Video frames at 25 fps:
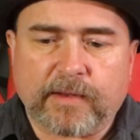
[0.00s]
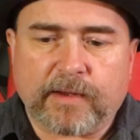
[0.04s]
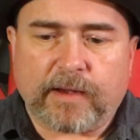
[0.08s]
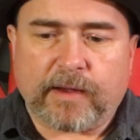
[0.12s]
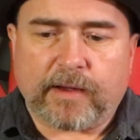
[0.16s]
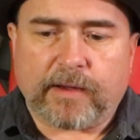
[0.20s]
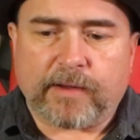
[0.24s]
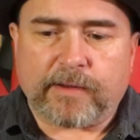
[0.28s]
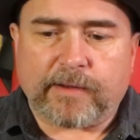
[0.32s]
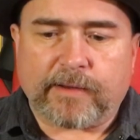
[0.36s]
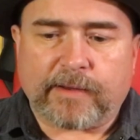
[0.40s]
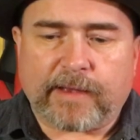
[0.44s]

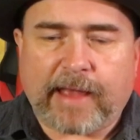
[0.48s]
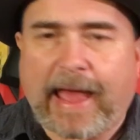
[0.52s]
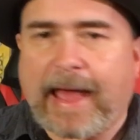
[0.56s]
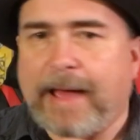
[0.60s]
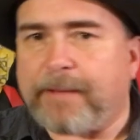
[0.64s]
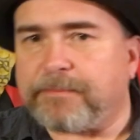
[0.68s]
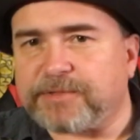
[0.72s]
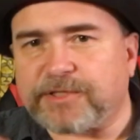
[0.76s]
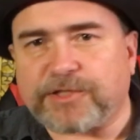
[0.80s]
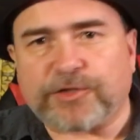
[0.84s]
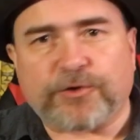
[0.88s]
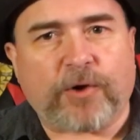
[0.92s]

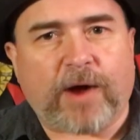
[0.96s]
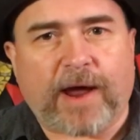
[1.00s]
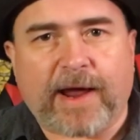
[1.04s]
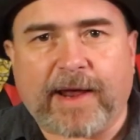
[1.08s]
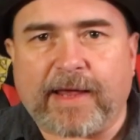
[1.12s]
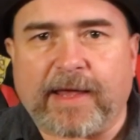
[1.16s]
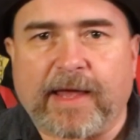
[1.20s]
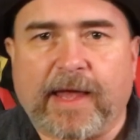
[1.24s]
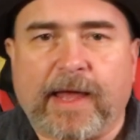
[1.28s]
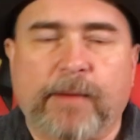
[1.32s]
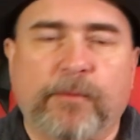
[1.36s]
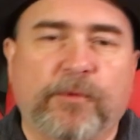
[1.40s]

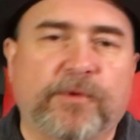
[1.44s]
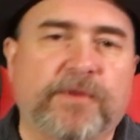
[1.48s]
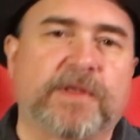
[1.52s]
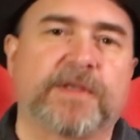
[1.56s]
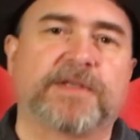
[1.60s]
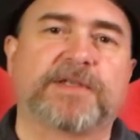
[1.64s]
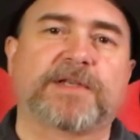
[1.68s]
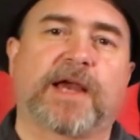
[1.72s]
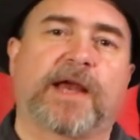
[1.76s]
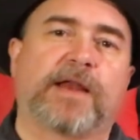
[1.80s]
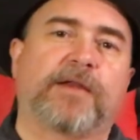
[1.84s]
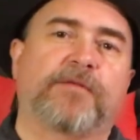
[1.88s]
abstract game with
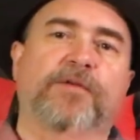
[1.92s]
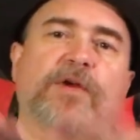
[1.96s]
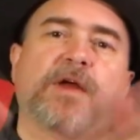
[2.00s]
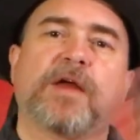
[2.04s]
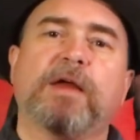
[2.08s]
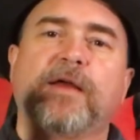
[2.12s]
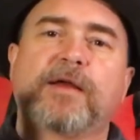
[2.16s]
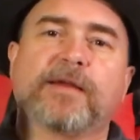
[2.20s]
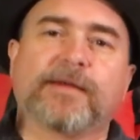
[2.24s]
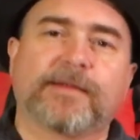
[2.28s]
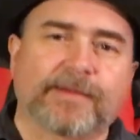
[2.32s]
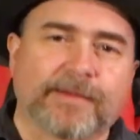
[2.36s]
this kind of
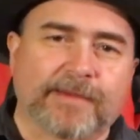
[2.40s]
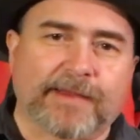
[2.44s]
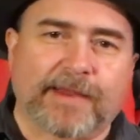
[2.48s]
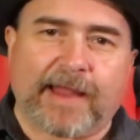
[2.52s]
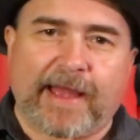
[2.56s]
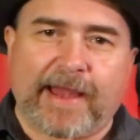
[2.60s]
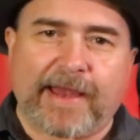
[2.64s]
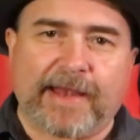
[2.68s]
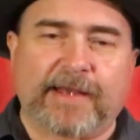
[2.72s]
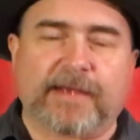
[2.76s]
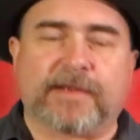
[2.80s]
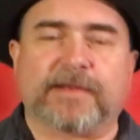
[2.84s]

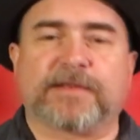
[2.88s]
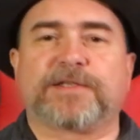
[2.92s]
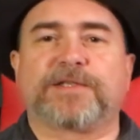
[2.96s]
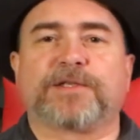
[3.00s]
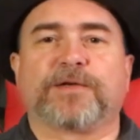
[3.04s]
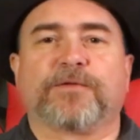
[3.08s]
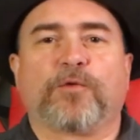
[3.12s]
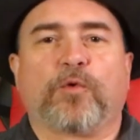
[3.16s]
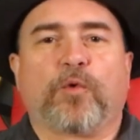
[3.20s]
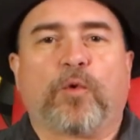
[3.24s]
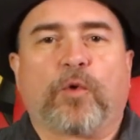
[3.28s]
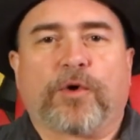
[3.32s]
light
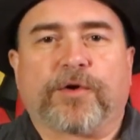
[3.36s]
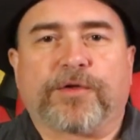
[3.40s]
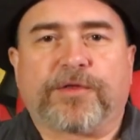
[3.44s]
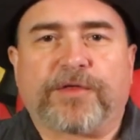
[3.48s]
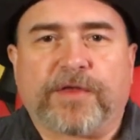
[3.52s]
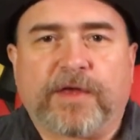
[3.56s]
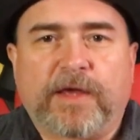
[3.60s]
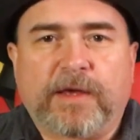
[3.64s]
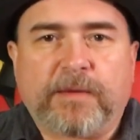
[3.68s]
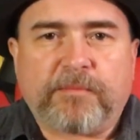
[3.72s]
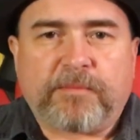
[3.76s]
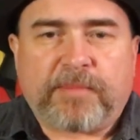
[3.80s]
Civil War
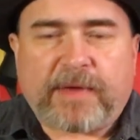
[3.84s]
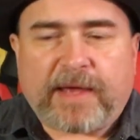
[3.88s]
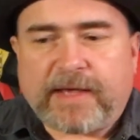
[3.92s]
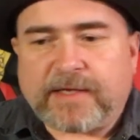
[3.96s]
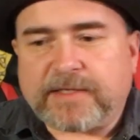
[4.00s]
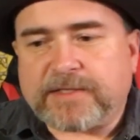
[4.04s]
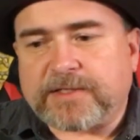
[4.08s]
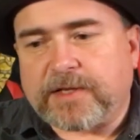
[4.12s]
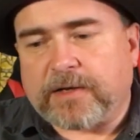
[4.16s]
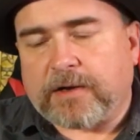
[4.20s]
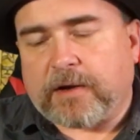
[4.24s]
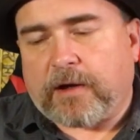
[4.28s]
theme
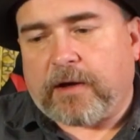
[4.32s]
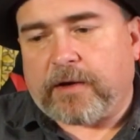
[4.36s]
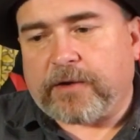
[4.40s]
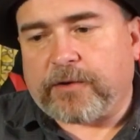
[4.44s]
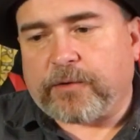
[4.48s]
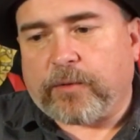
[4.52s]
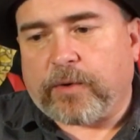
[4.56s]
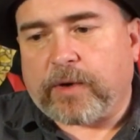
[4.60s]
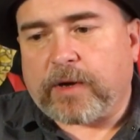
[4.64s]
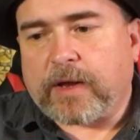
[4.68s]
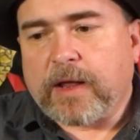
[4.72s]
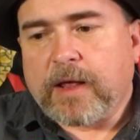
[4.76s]
pasted
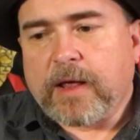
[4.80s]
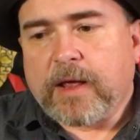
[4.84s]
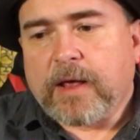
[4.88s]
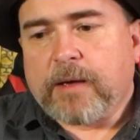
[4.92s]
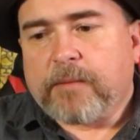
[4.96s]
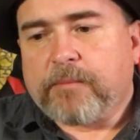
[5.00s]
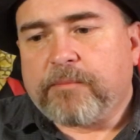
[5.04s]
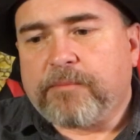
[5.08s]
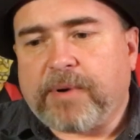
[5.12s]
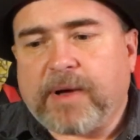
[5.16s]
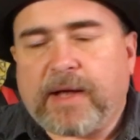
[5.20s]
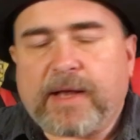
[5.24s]
onto it.
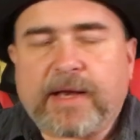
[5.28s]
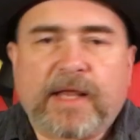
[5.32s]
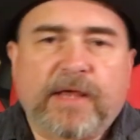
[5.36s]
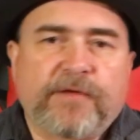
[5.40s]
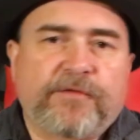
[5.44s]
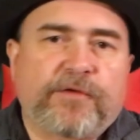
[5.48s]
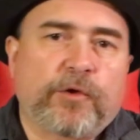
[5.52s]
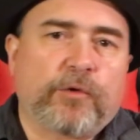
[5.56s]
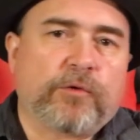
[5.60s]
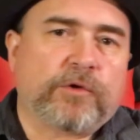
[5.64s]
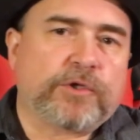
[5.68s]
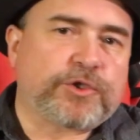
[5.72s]
But
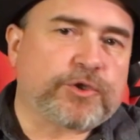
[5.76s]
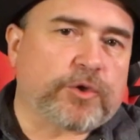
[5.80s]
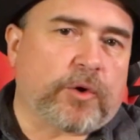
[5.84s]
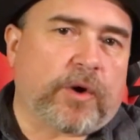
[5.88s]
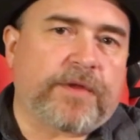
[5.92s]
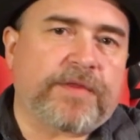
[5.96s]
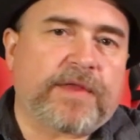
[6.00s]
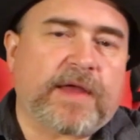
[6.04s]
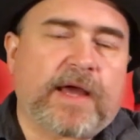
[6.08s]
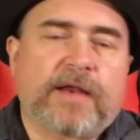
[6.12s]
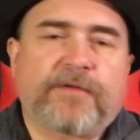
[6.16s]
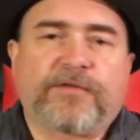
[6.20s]
if you
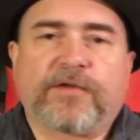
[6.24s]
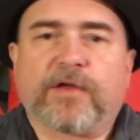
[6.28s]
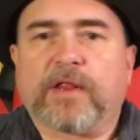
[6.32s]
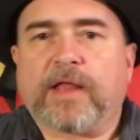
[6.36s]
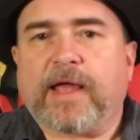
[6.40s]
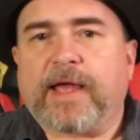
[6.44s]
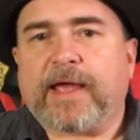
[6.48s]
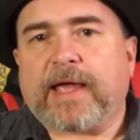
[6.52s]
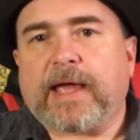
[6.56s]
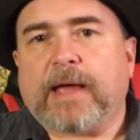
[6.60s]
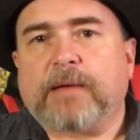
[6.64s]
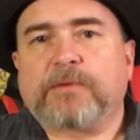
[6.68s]
enjoy that, if you
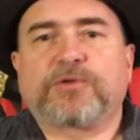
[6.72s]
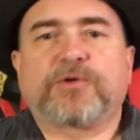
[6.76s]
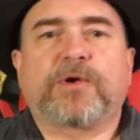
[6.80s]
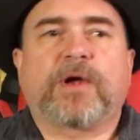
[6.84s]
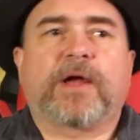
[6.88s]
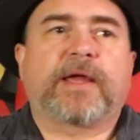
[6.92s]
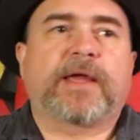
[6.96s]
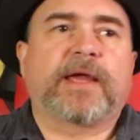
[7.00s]
like abstract